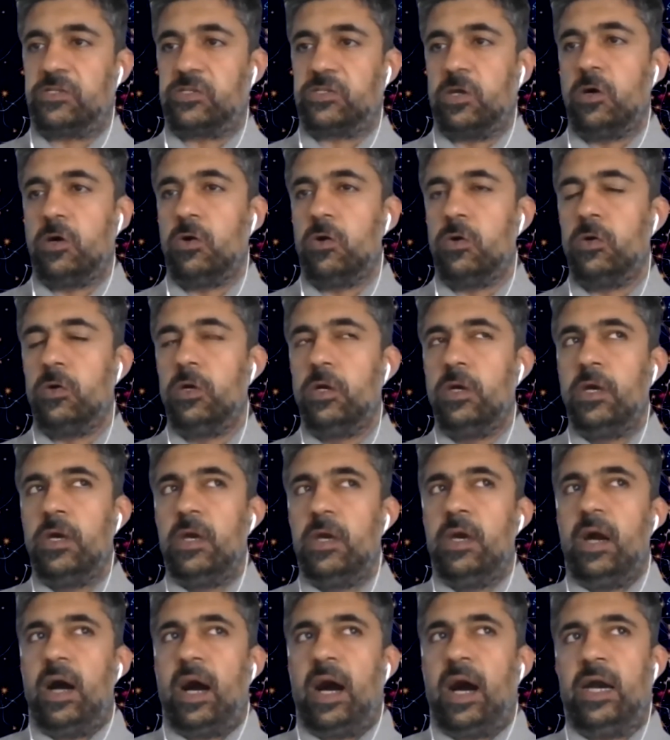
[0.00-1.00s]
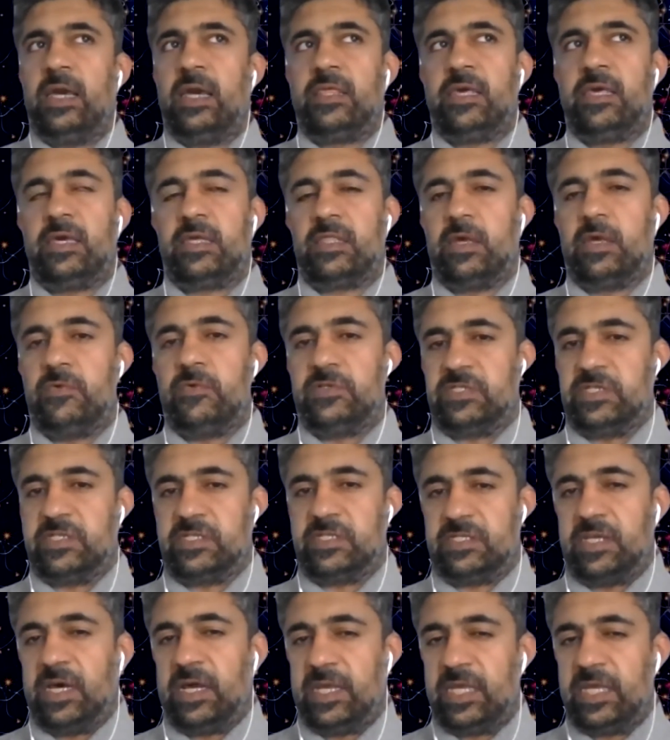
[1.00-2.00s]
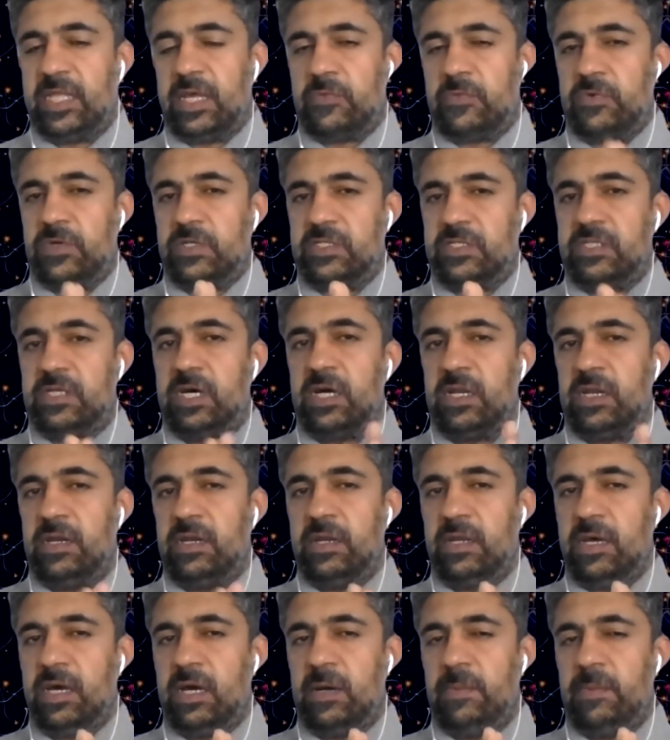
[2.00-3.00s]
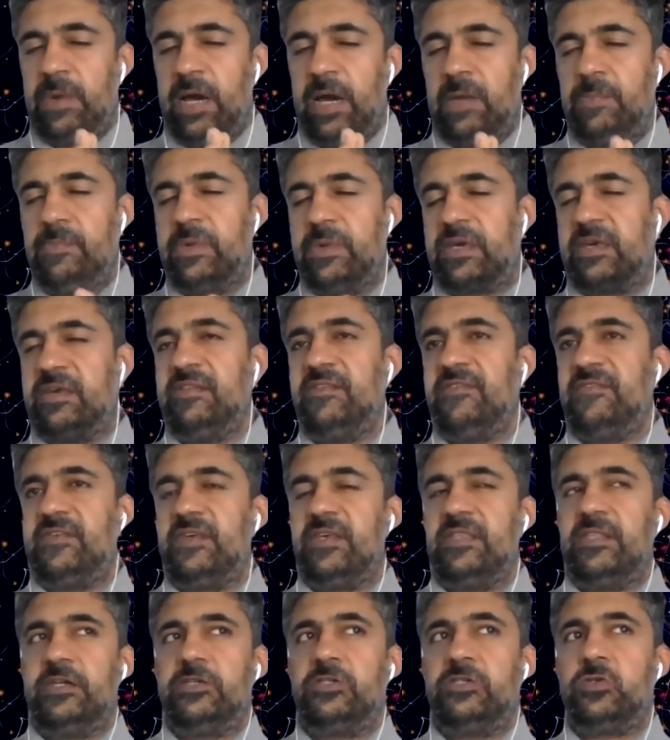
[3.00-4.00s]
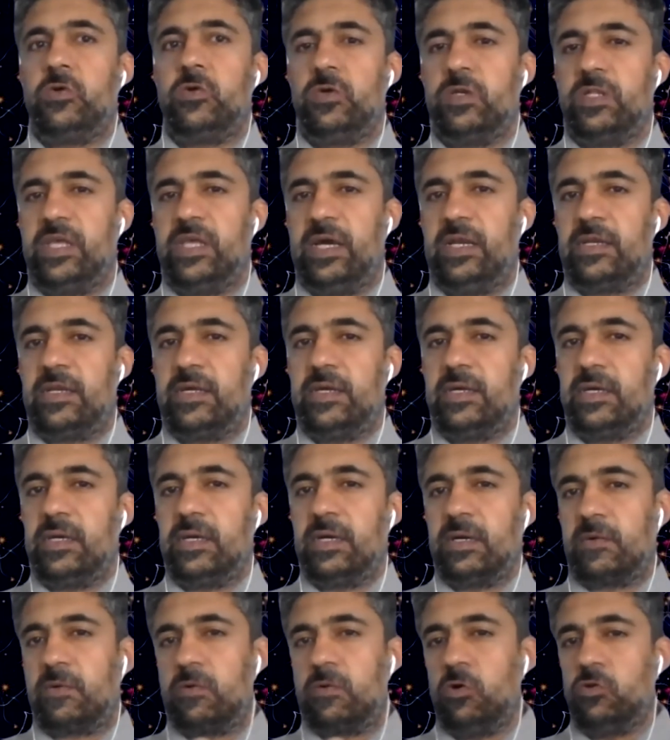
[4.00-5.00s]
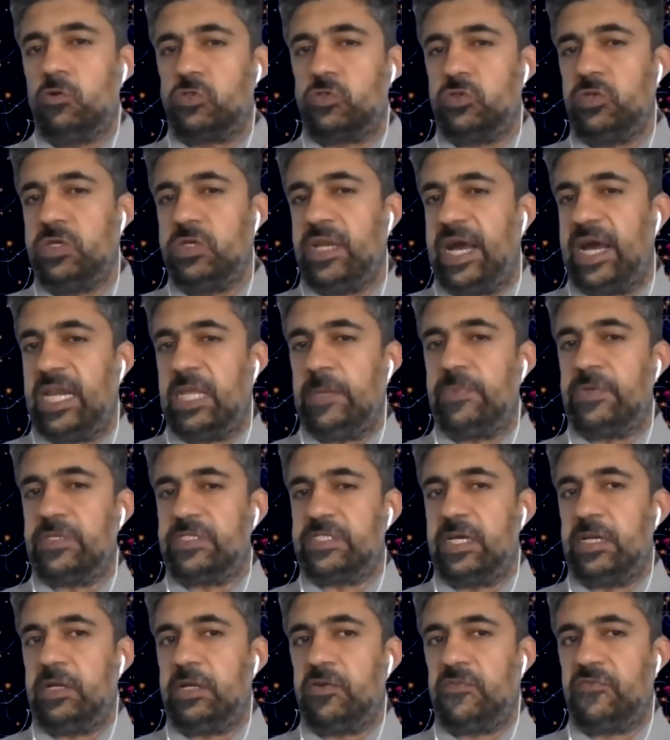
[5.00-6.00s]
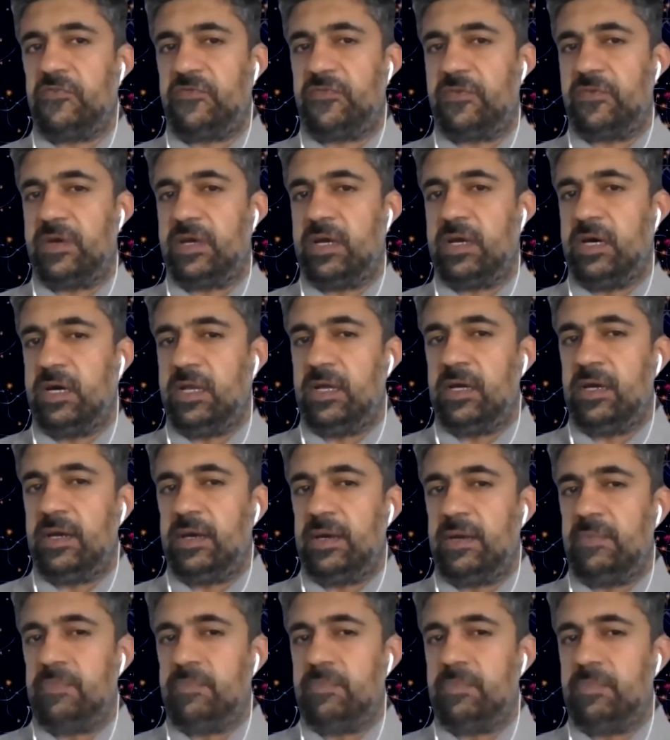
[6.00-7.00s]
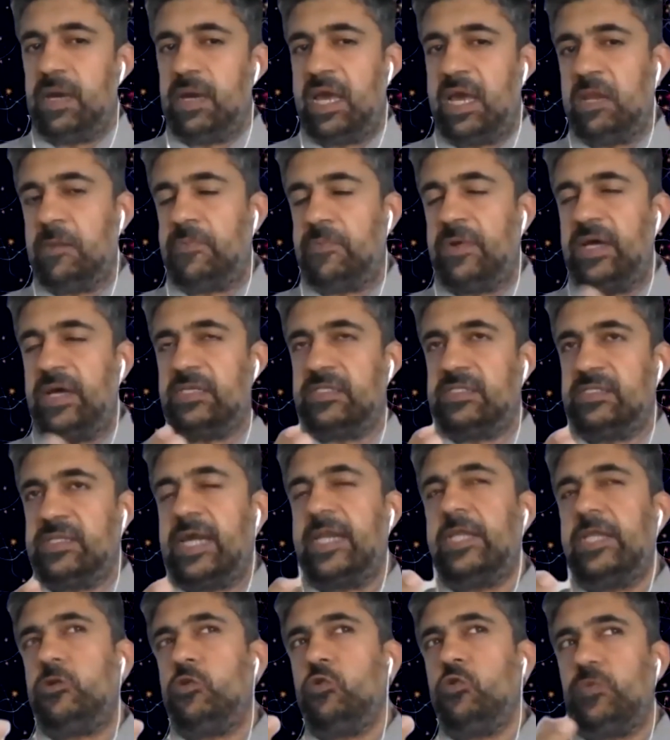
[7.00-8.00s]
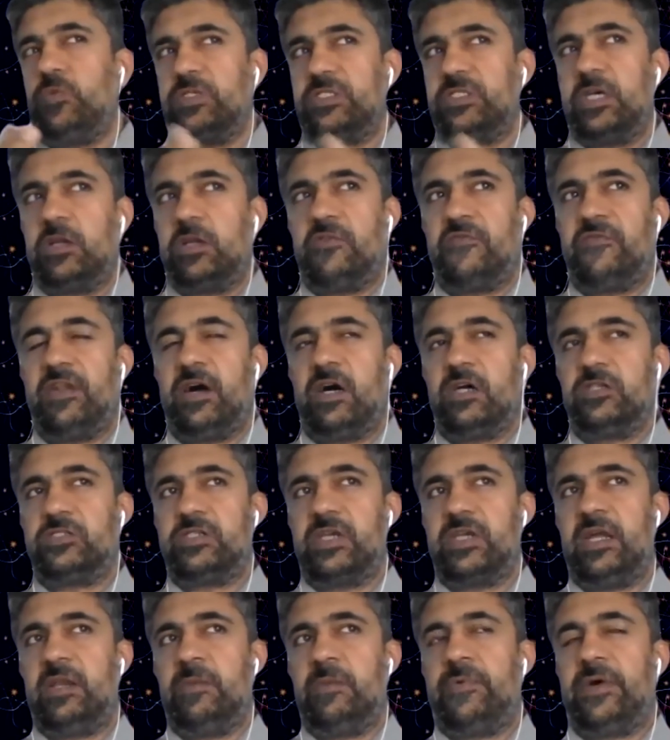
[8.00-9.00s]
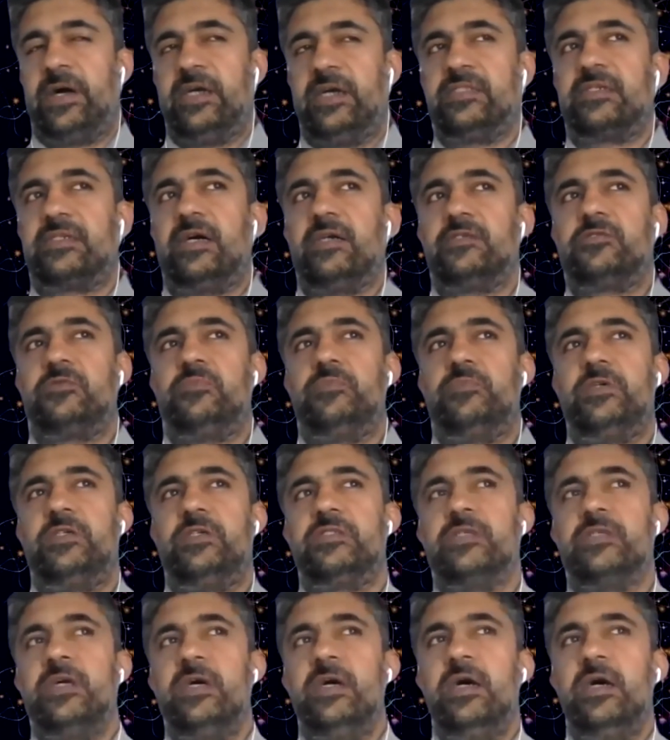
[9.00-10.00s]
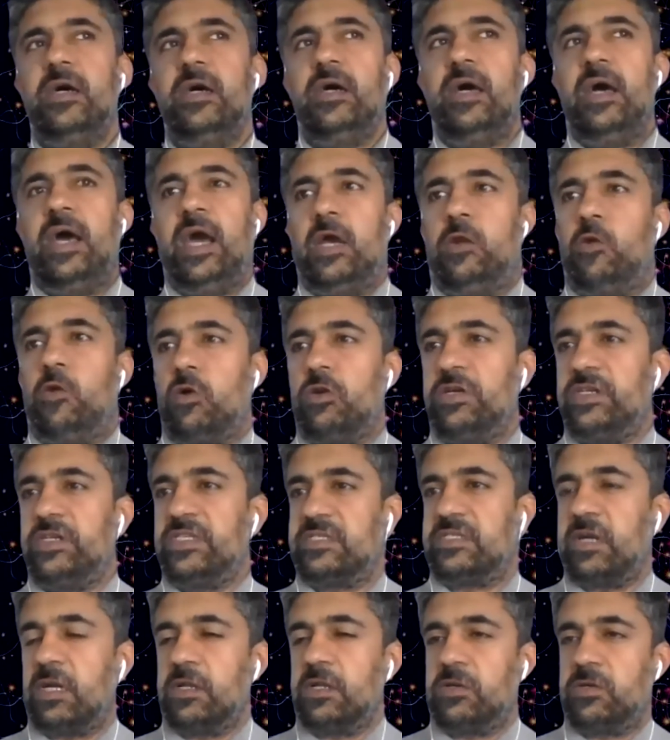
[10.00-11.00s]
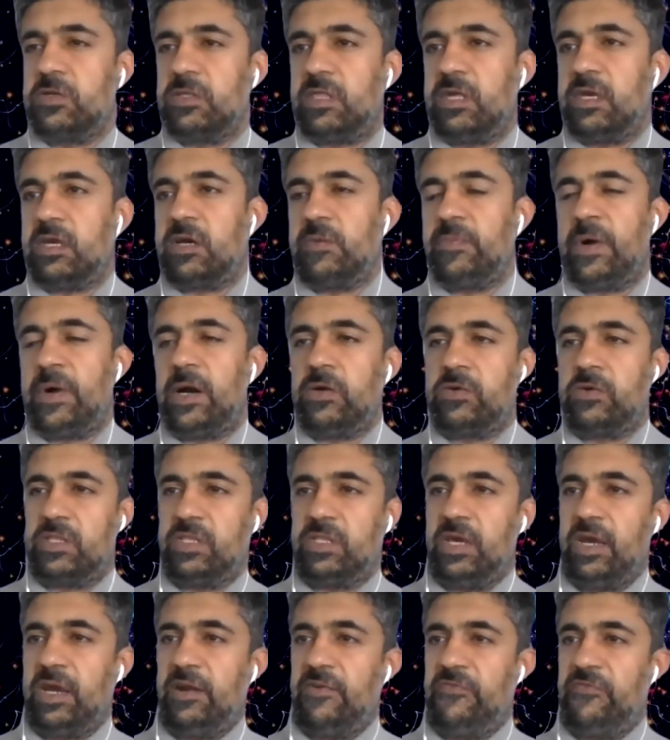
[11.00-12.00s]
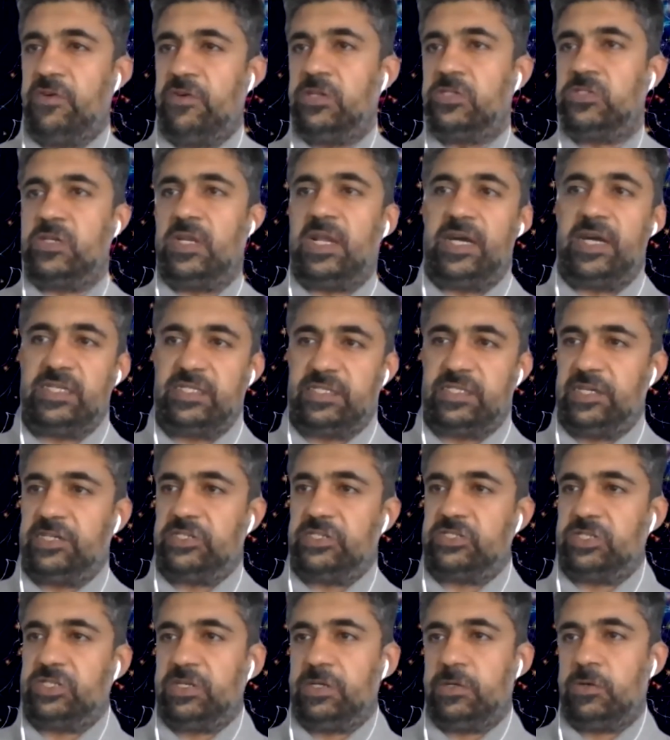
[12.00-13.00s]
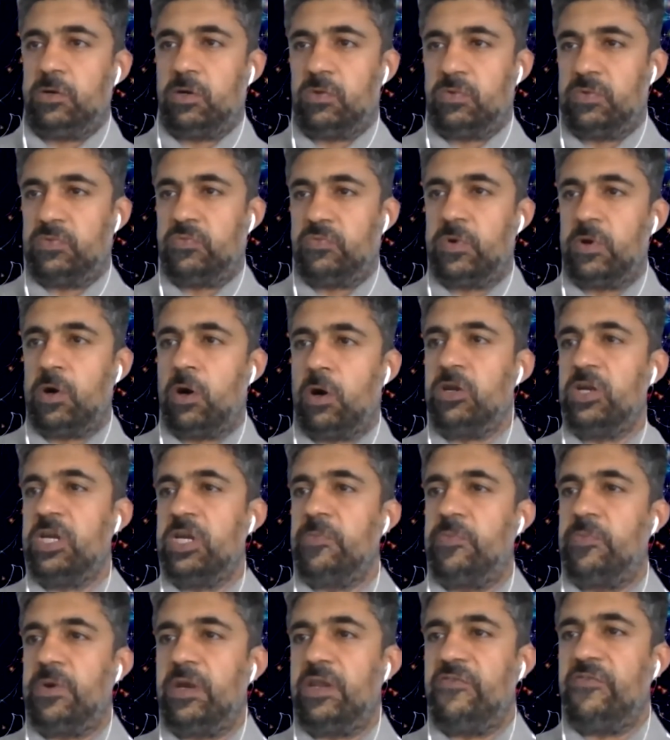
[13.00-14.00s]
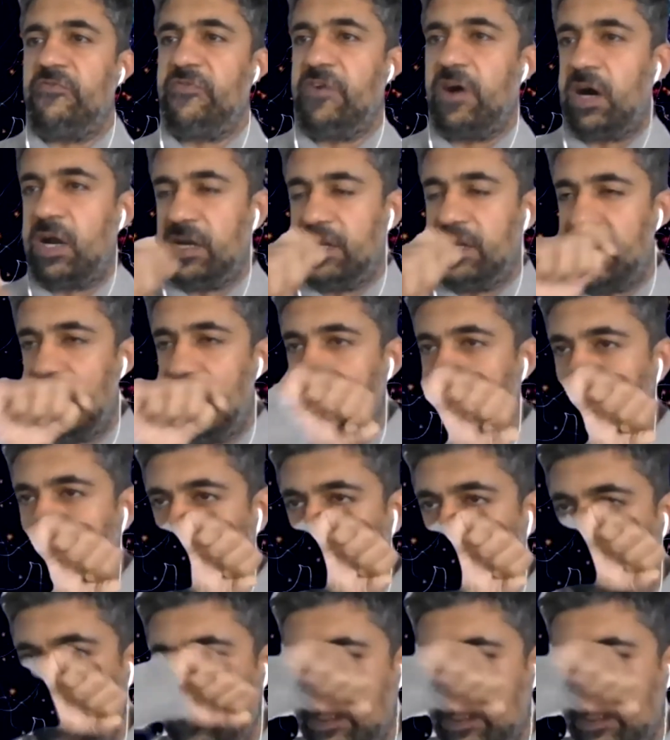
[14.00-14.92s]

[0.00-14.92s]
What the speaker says: So I think there was a study that was done by McKinsey that showed that close to 90% of 92% of large enterprise customers had already started to think about their virtualization, or were already pretty far down along